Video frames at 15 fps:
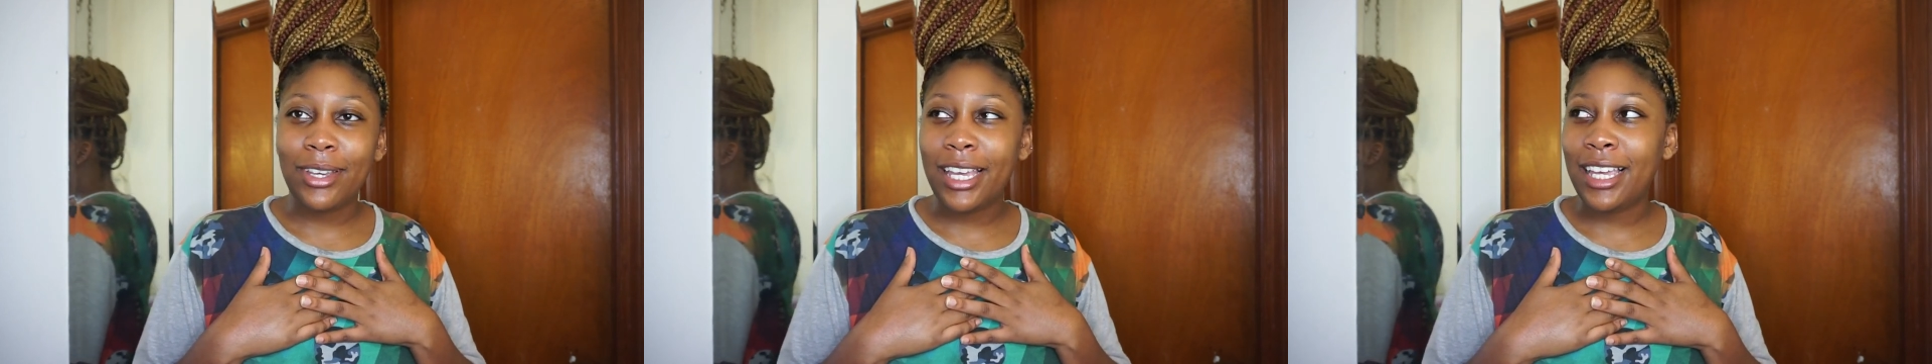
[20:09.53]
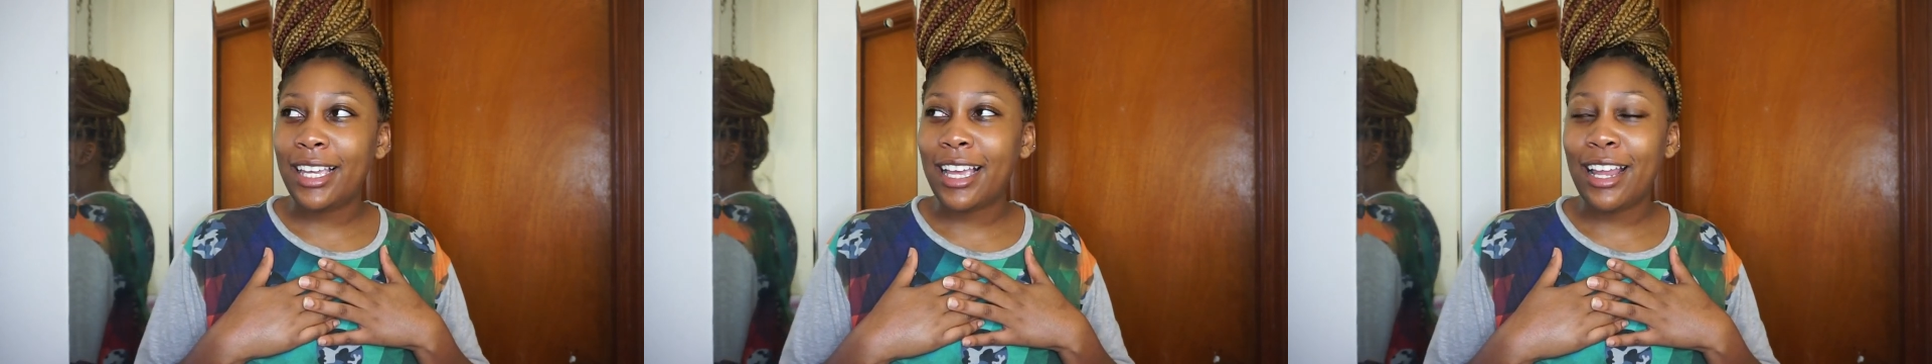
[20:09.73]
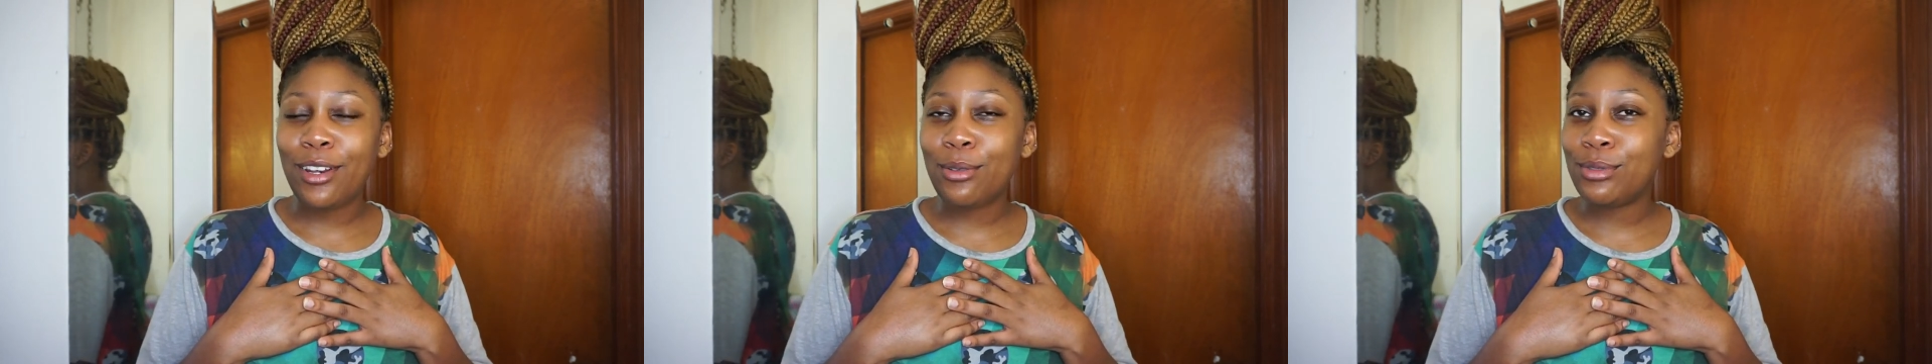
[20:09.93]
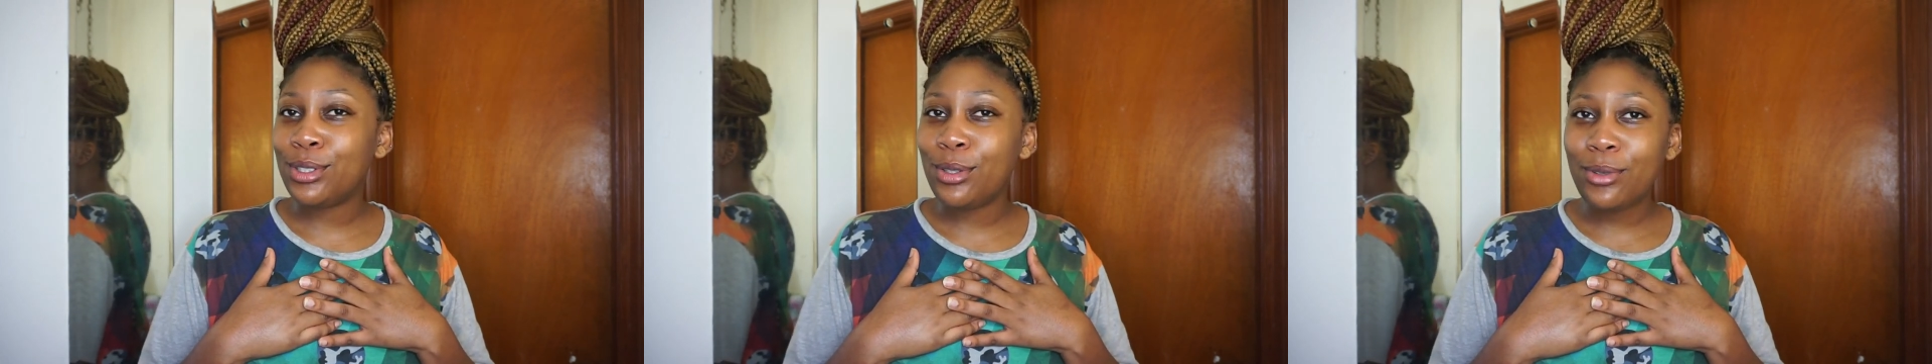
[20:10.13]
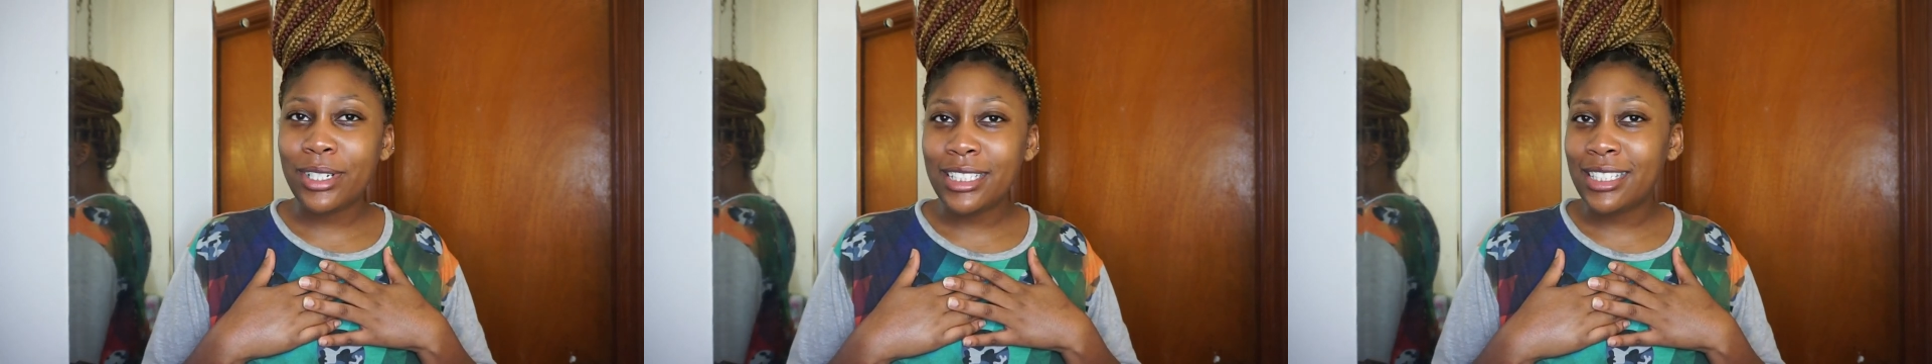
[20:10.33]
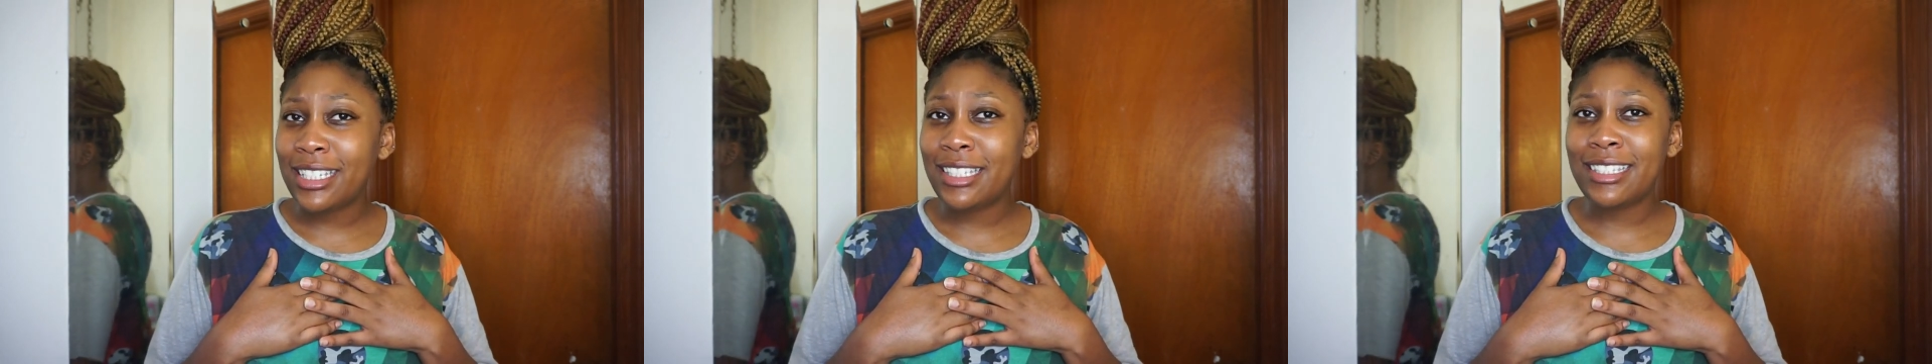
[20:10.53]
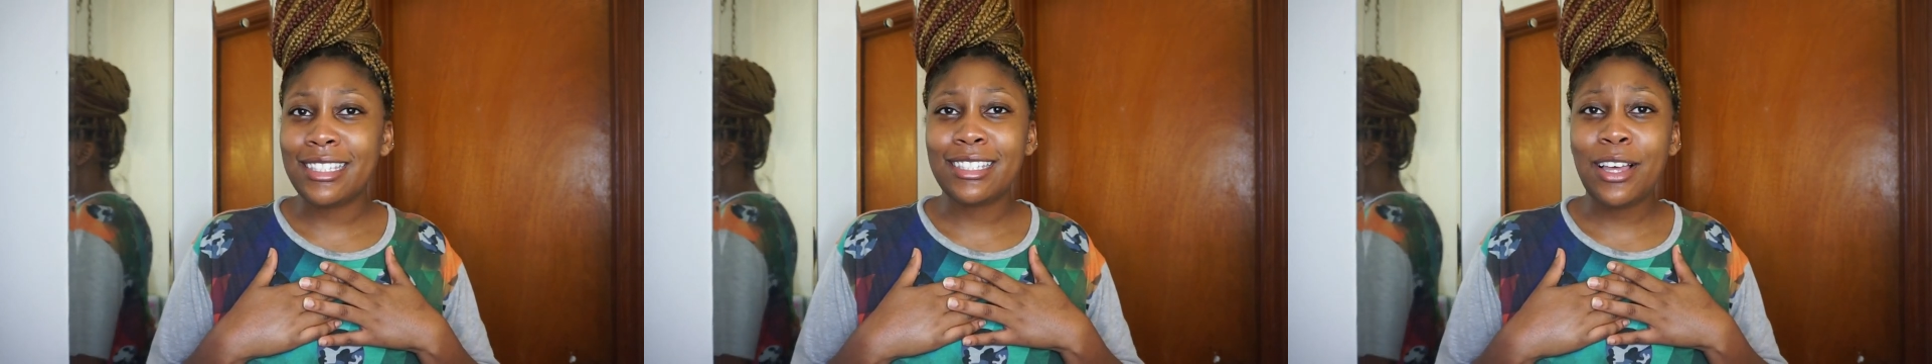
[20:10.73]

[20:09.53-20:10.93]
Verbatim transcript: And I know Taurus season's